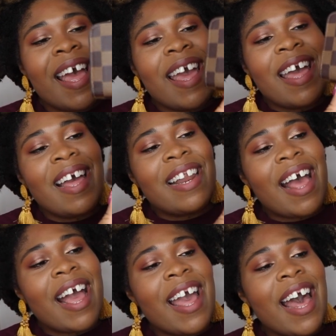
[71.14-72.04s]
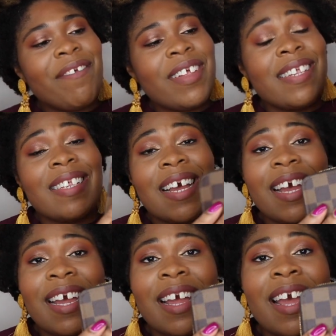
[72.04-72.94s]
and I have to
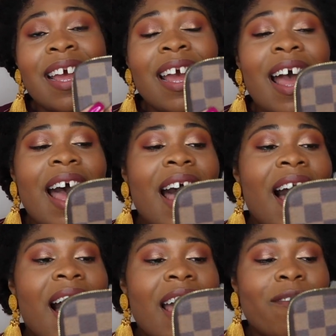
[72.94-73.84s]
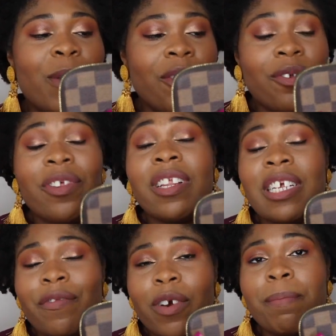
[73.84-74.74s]
say I've been using
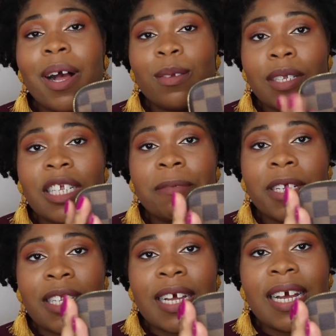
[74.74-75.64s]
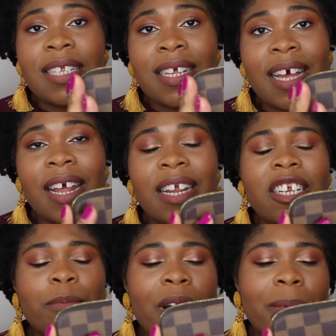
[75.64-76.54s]
this for about 6 months, like I said, and
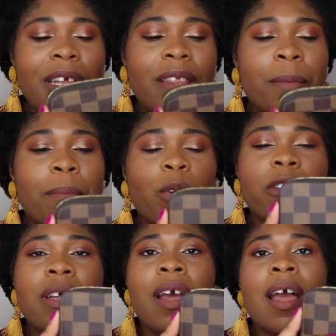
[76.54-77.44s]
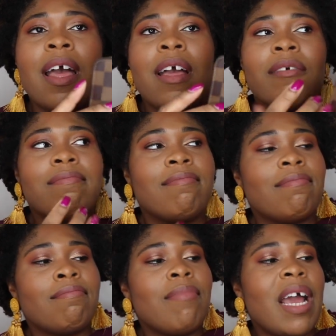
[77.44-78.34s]
it's probably
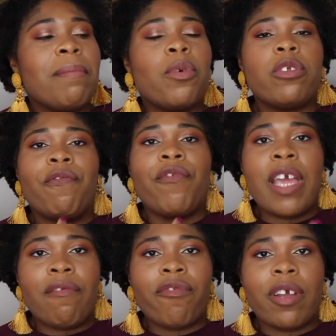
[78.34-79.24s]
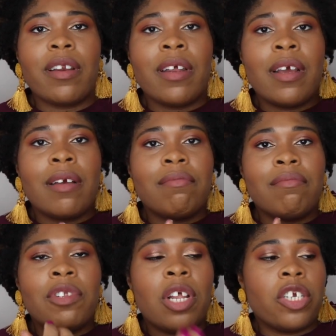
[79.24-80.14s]
my most favorite
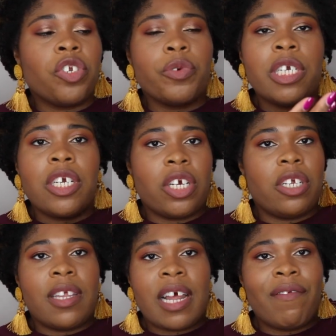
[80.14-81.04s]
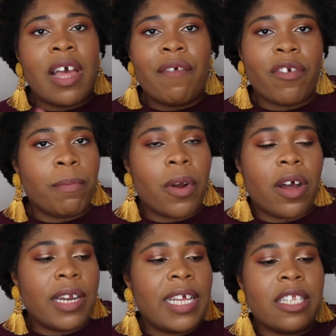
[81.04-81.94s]
luxury good that I've ever
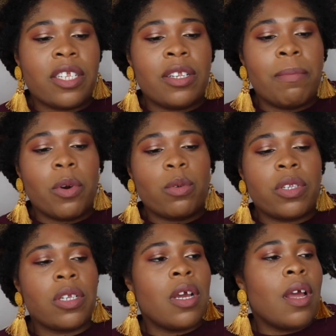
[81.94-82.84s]
bought. It's the most,